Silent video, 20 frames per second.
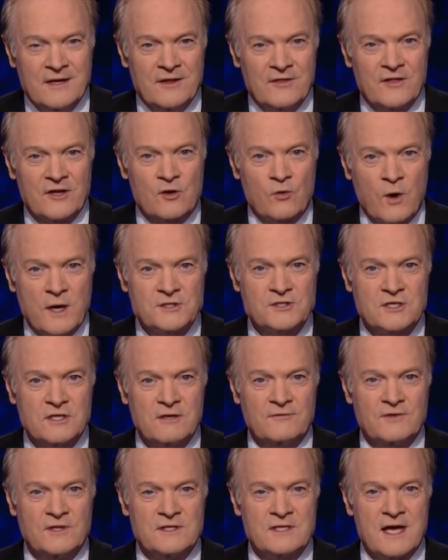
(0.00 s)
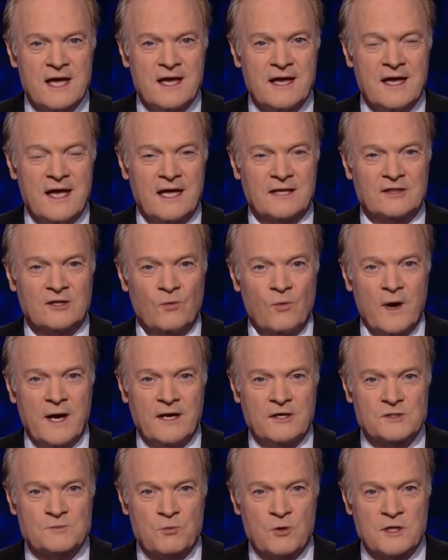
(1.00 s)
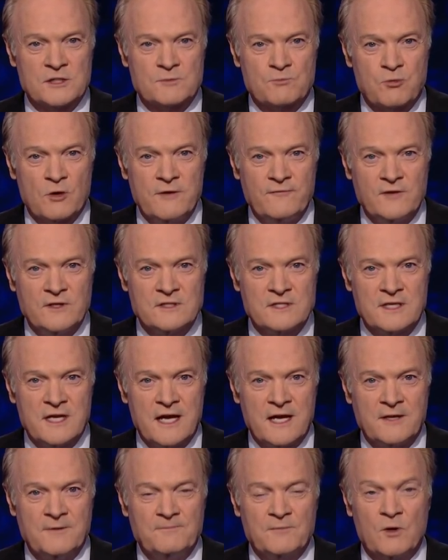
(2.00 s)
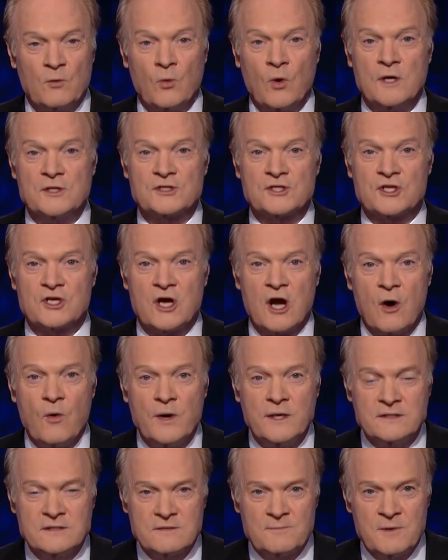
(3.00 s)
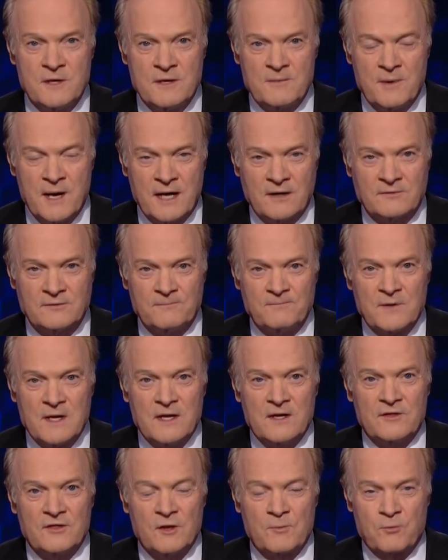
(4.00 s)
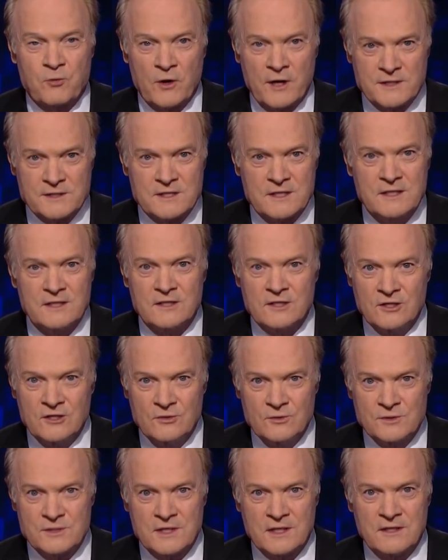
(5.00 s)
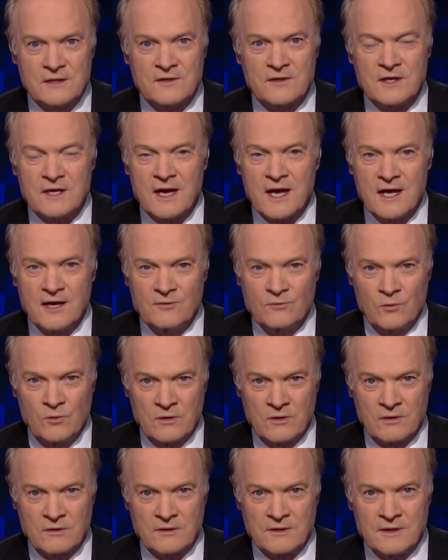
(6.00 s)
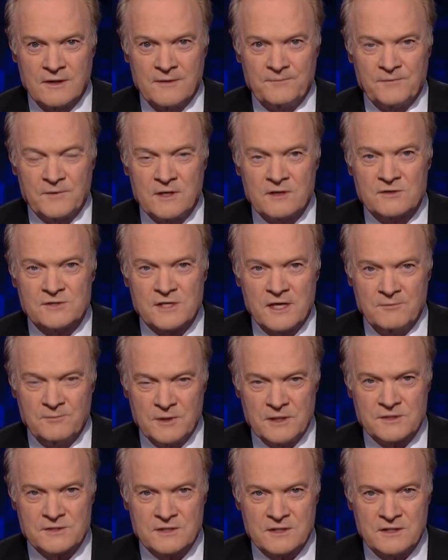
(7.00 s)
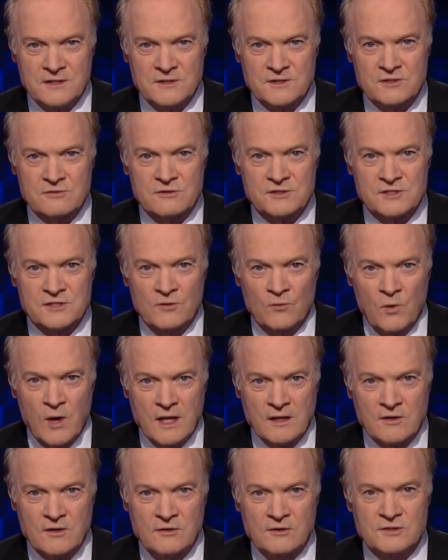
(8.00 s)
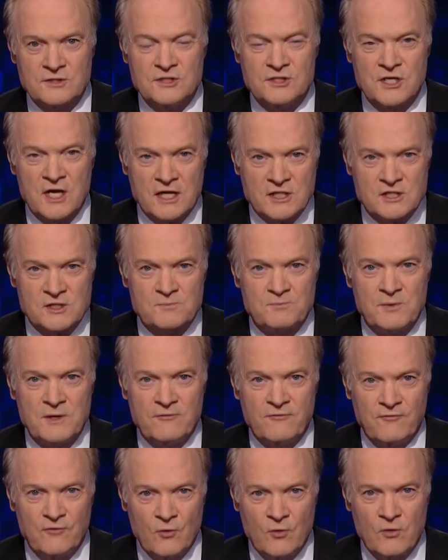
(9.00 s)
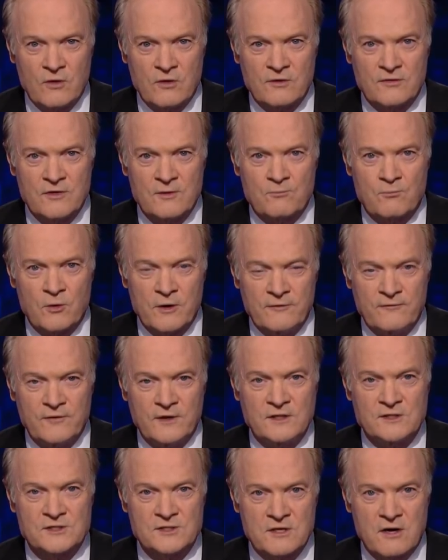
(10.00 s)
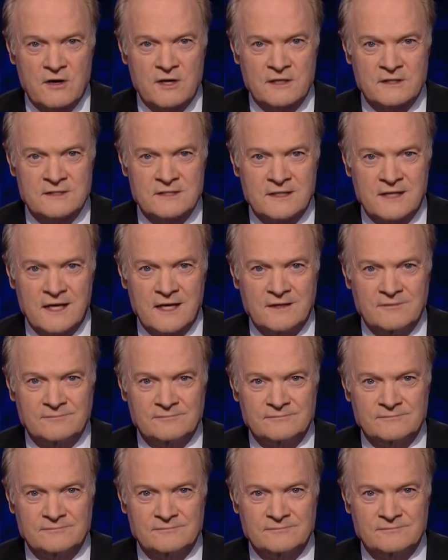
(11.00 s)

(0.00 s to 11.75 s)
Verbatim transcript: The question of the day at the White House press briefing today was going to be about the president using the N-word. Here's N B C's Kristen Welker just before the briefing started today.